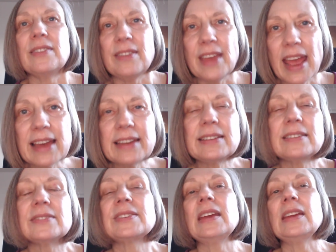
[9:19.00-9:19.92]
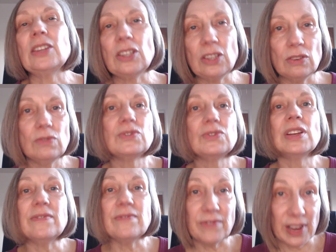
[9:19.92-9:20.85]
that is a huge
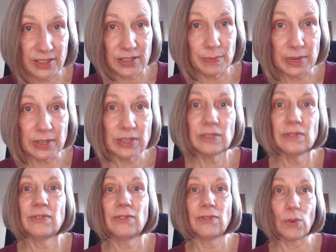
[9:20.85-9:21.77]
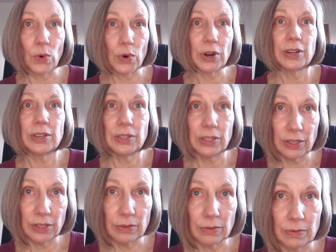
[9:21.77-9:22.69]
investment for
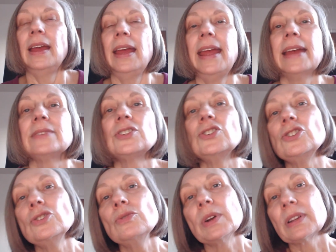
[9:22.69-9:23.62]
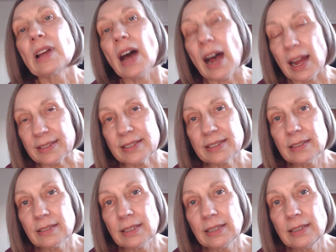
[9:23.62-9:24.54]
you. And to do it
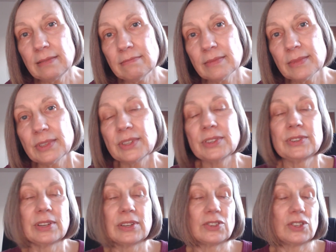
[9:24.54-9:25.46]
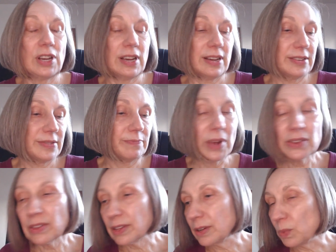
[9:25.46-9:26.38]
constantly, such as
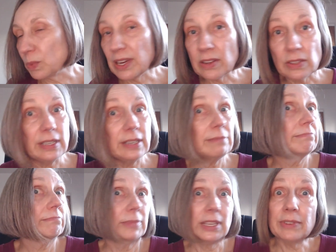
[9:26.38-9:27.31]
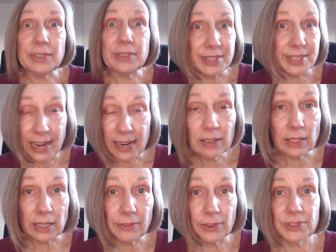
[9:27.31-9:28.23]
monthly, weekly, even
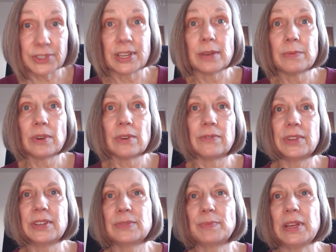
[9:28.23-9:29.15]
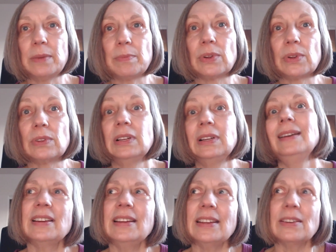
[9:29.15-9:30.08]
daily for some of these people,
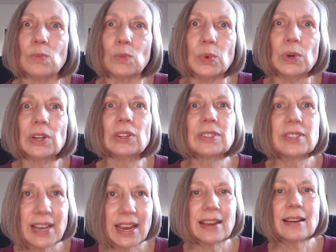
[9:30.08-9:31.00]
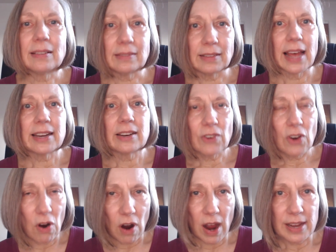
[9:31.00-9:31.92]
it will take a lot of
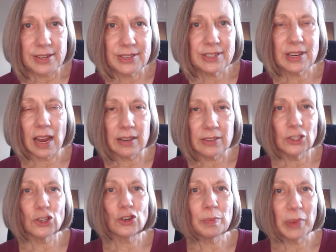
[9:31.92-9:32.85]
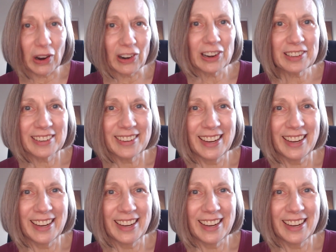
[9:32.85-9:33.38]
cost on your part